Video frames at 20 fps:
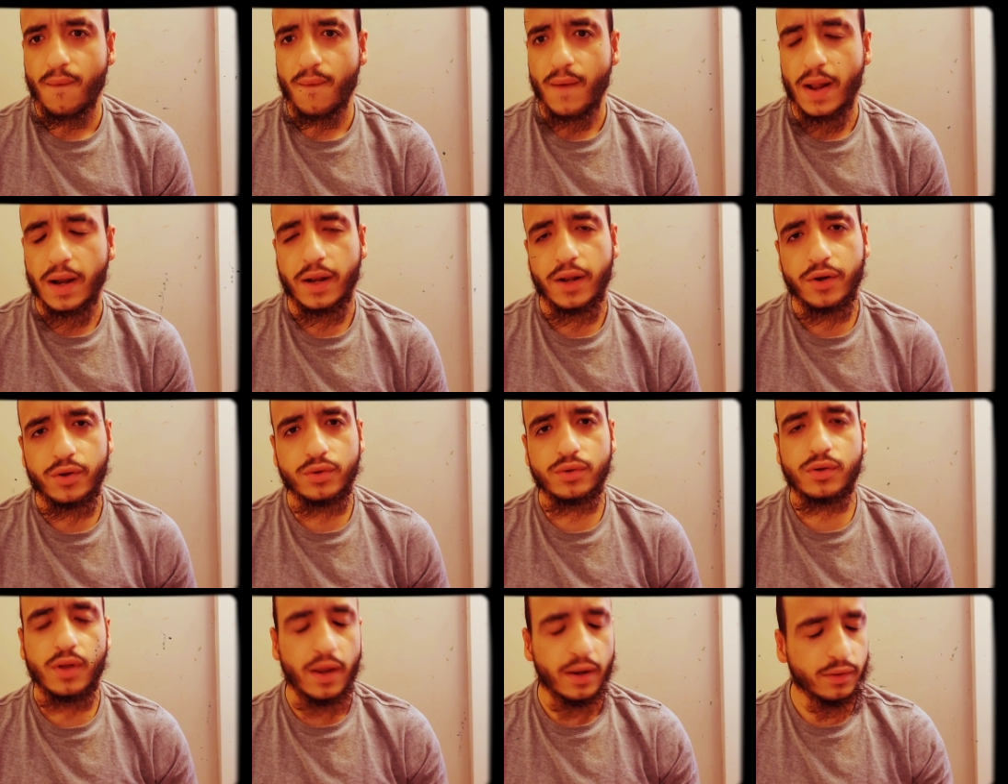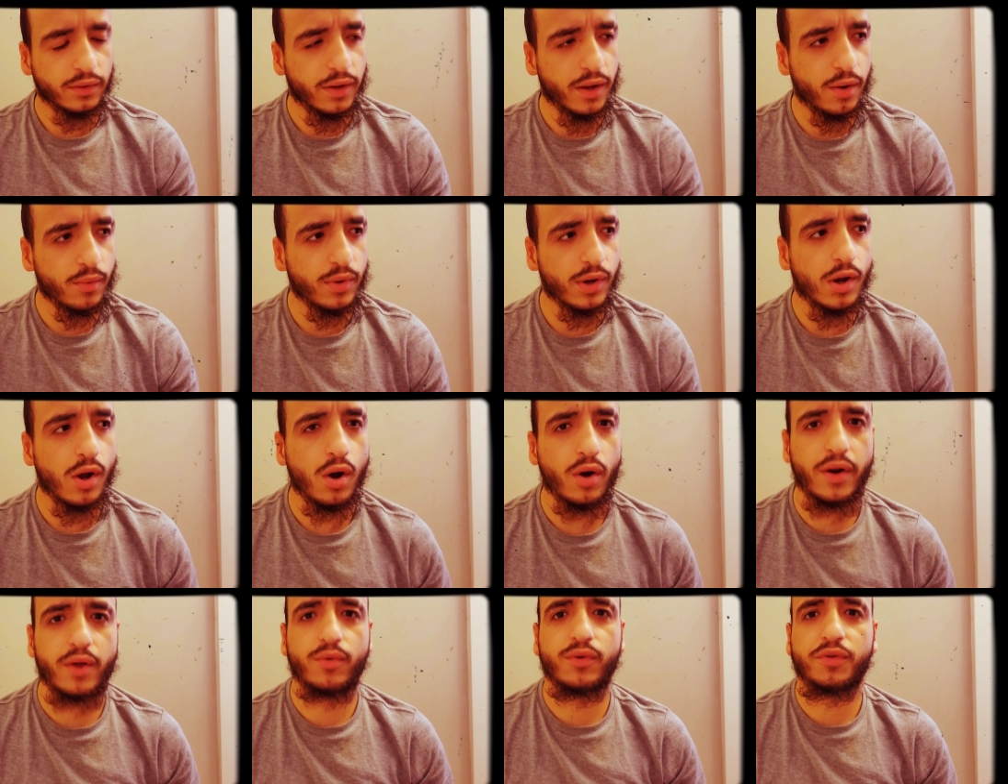And, there, and there we
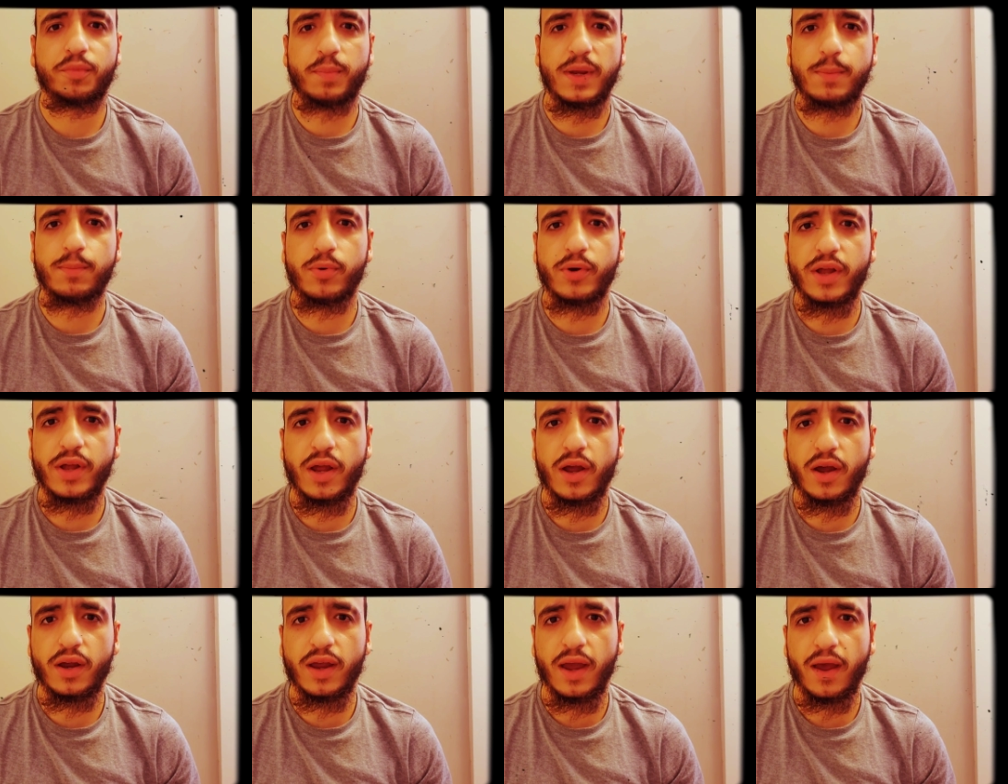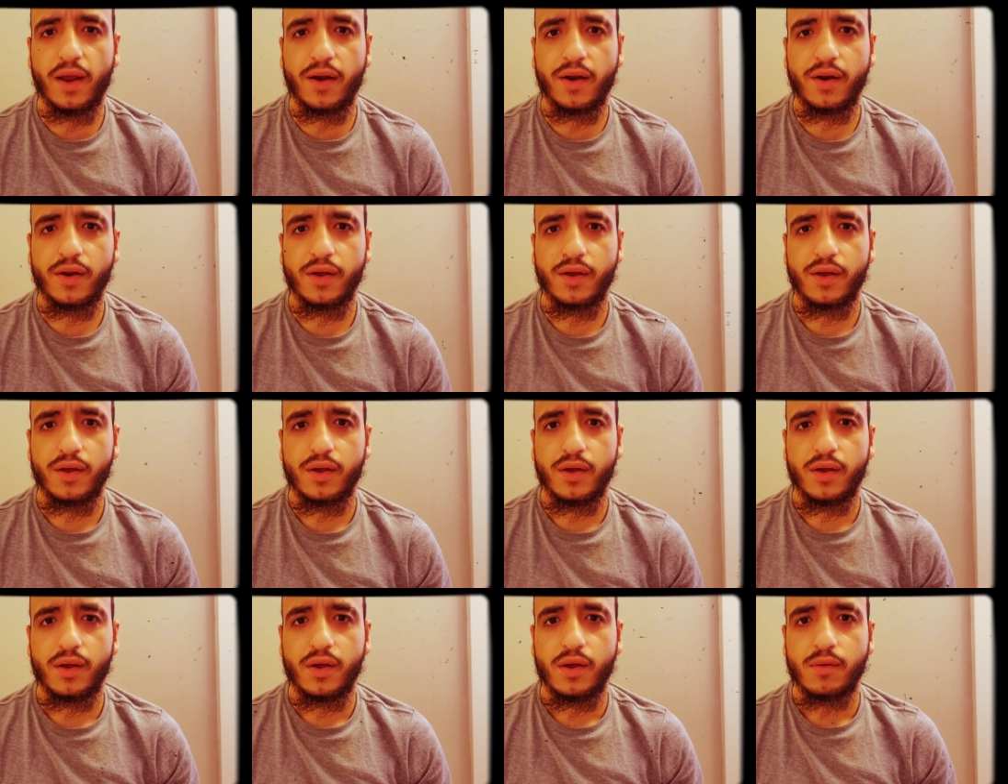go. There was people there again.
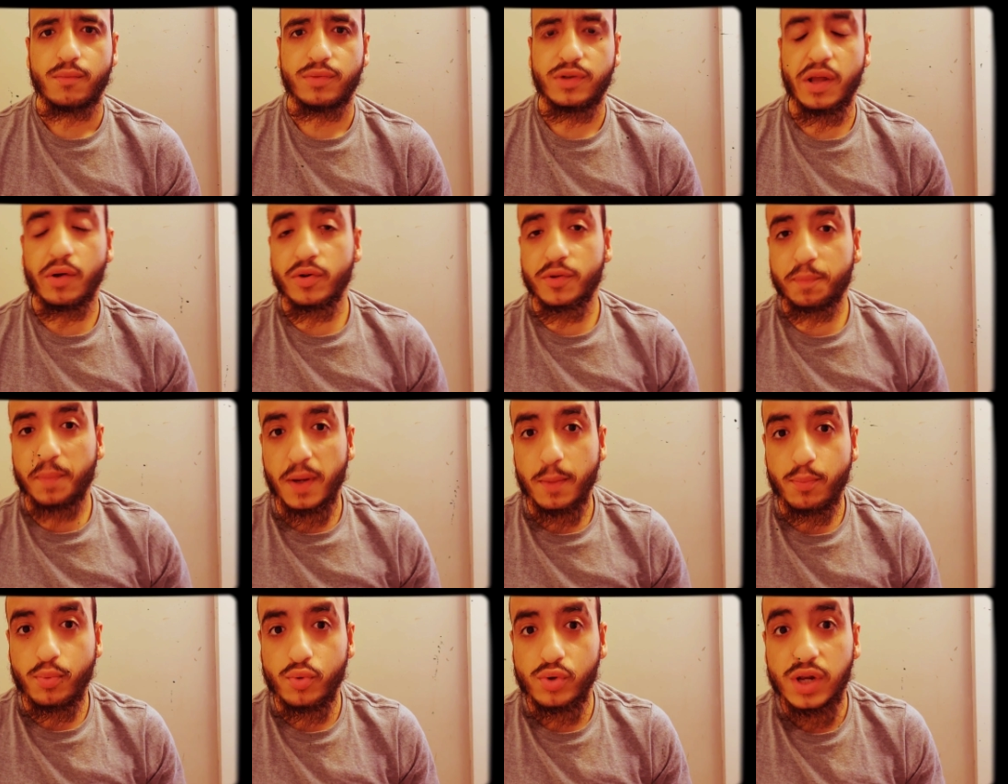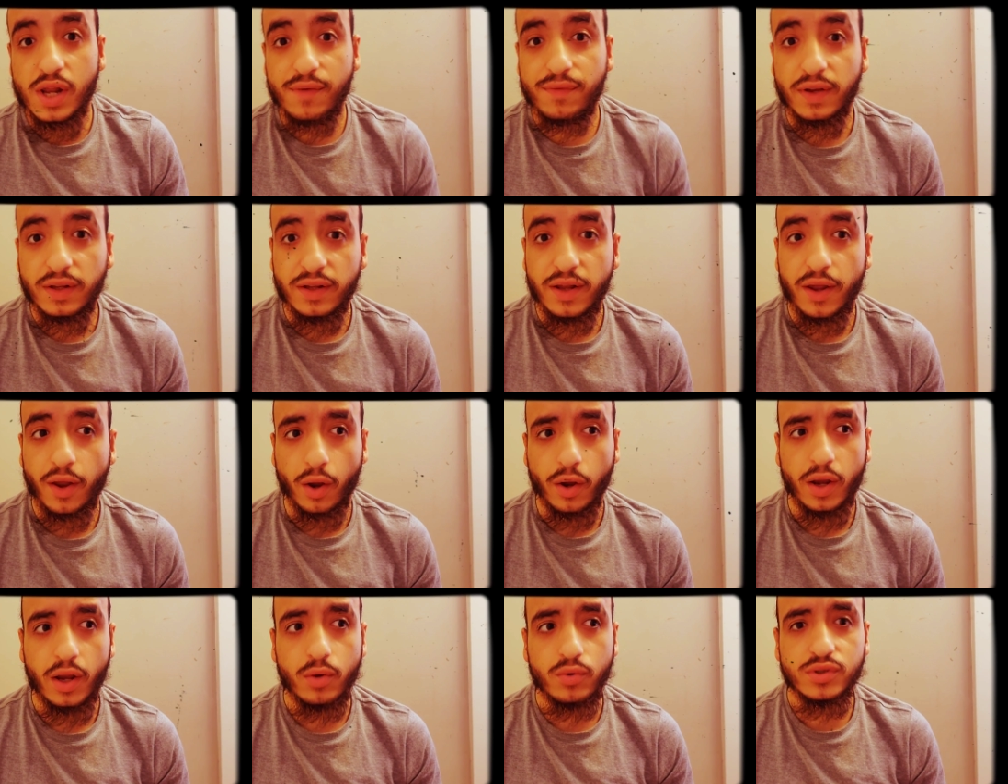There was people living there.
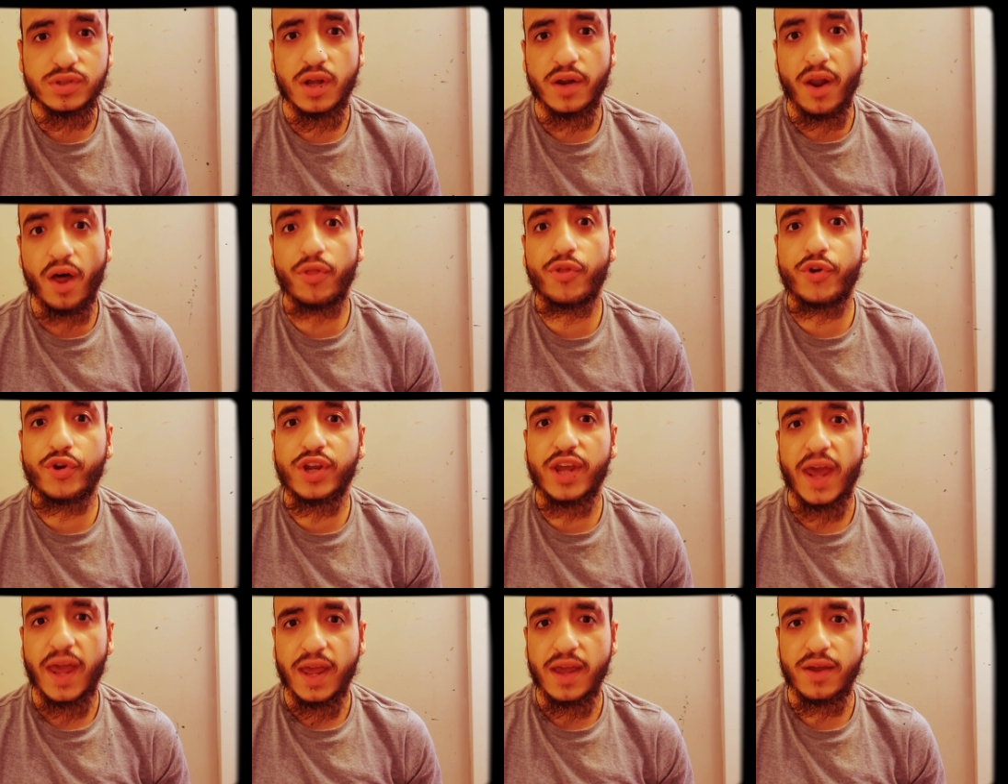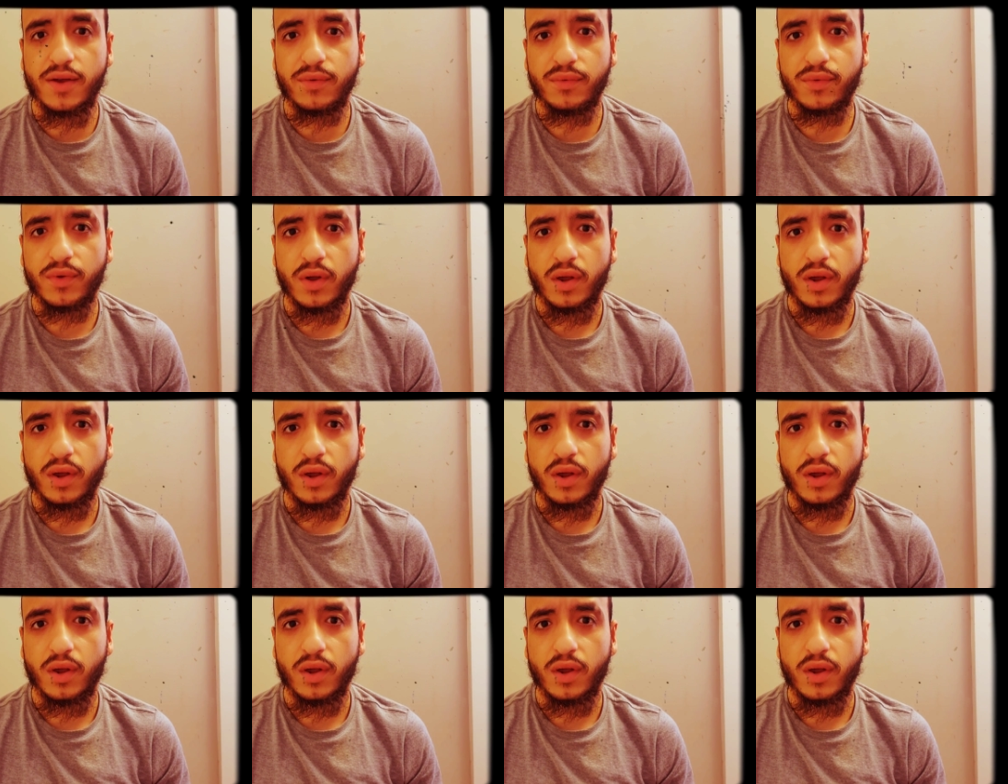It was another cave.